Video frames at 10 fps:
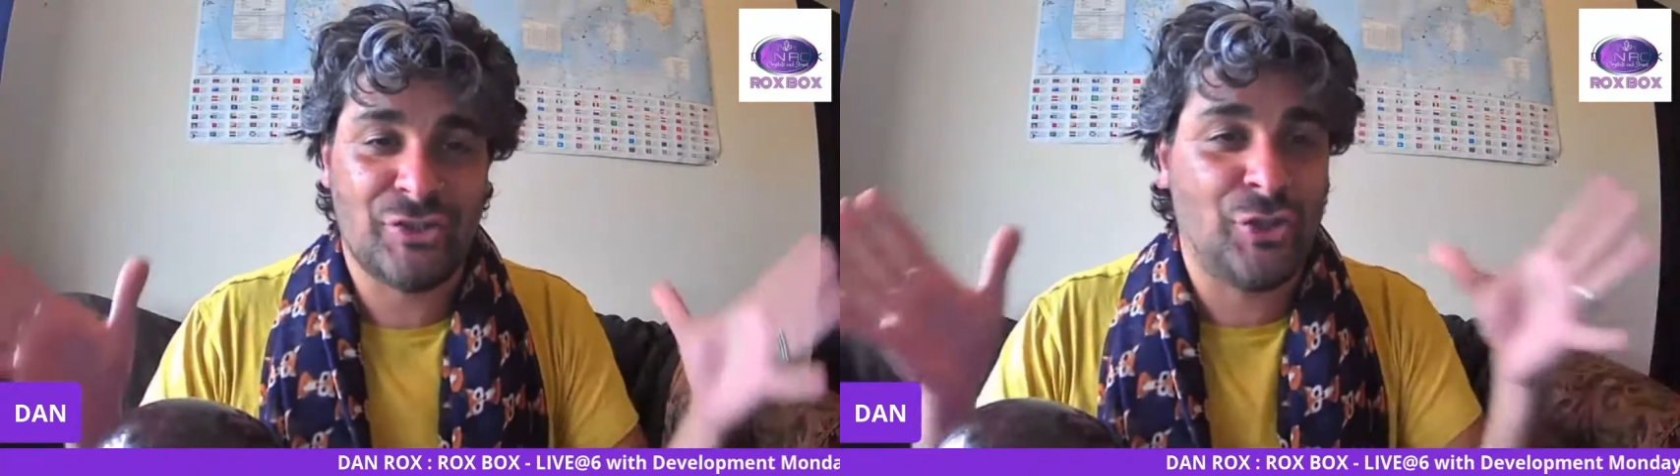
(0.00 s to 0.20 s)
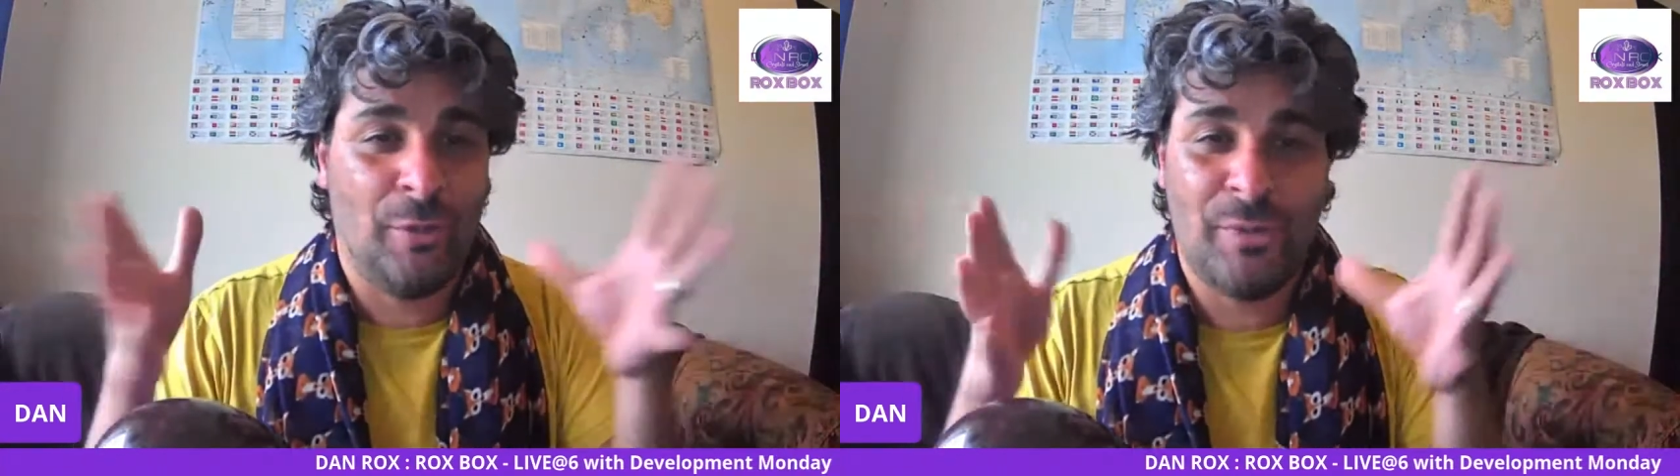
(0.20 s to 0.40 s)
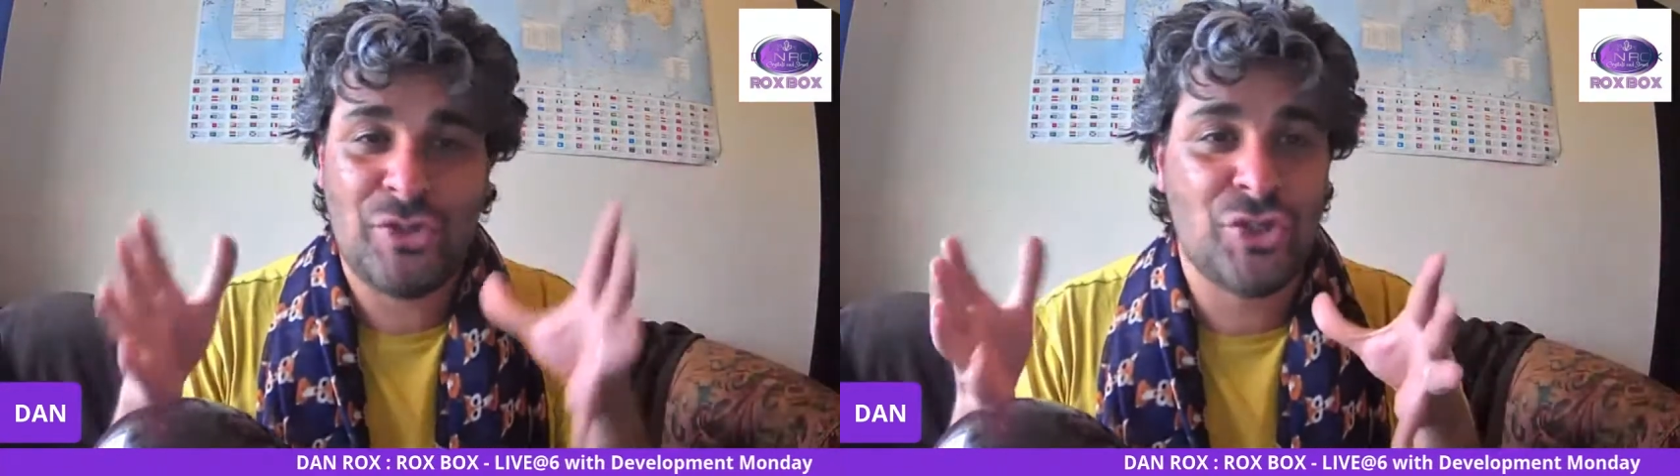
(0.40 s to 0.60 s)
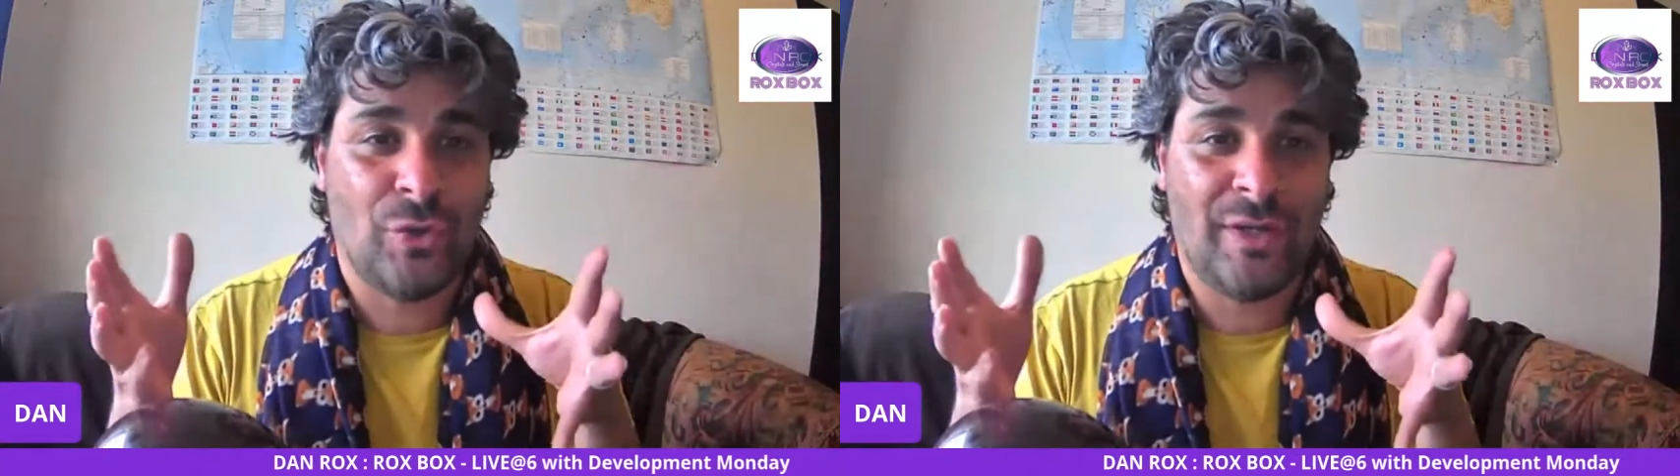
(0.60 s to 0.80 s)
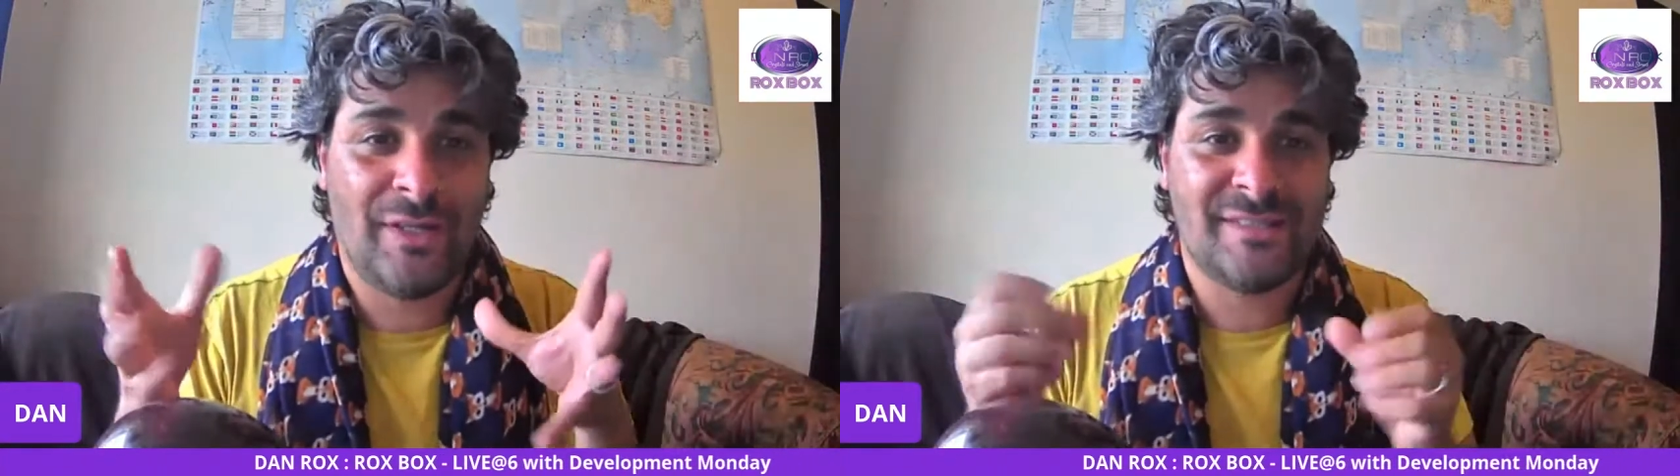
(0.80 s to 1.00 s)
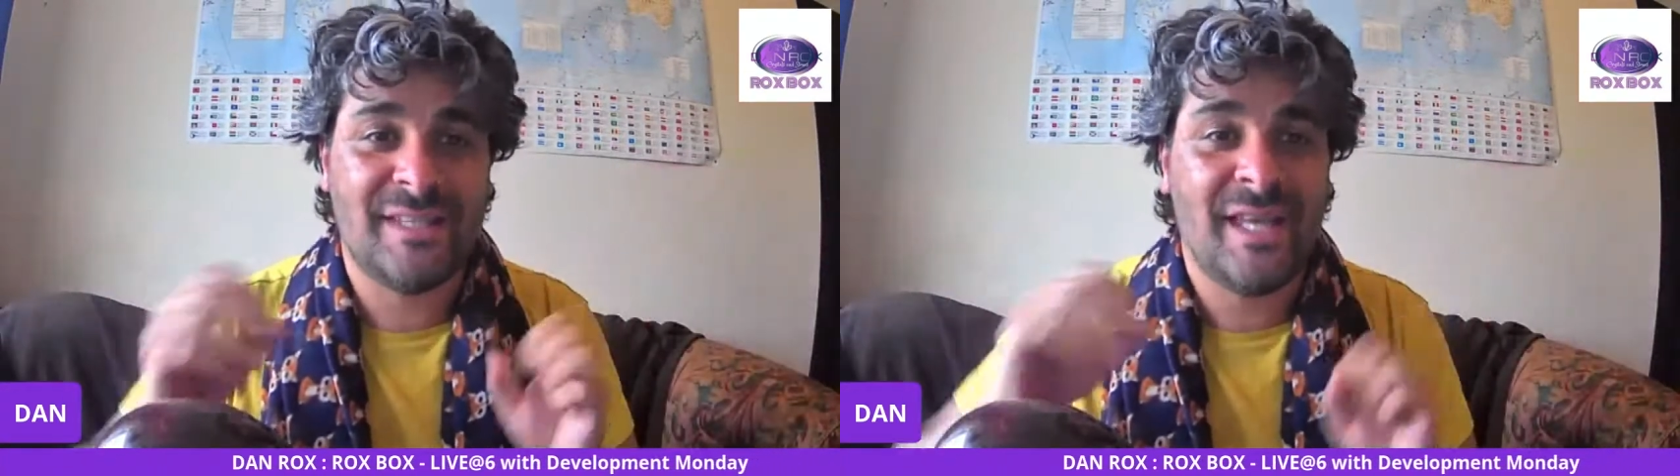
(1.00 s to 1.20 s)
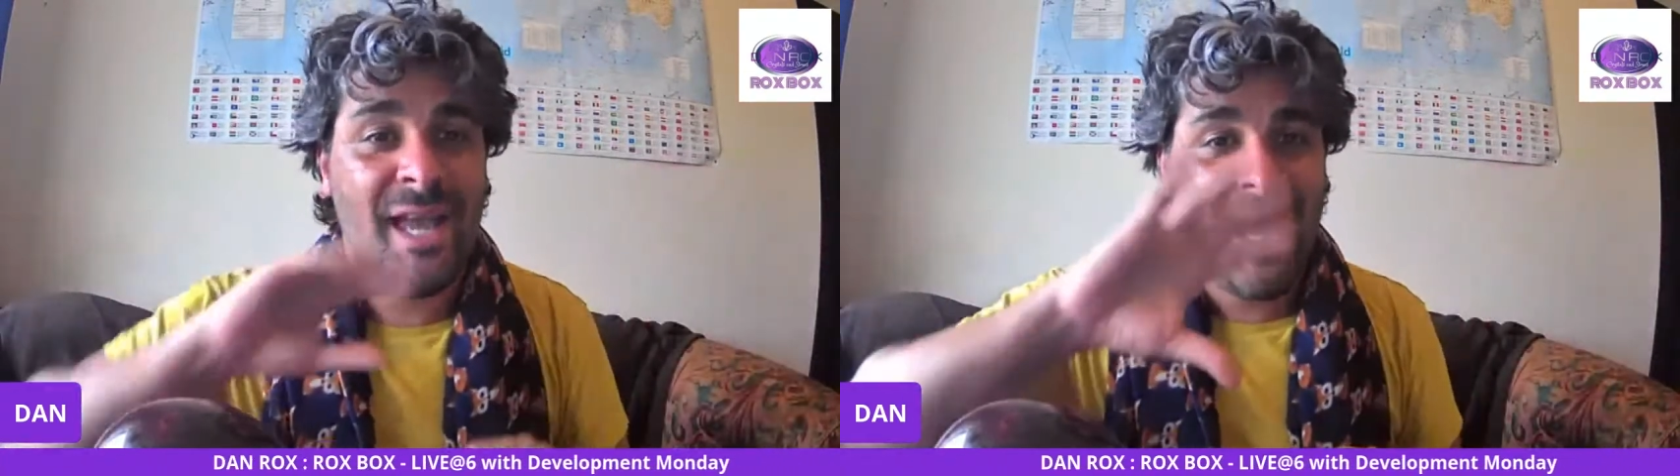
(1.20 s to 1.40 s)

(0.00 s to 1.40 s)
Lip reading: Just come and join us.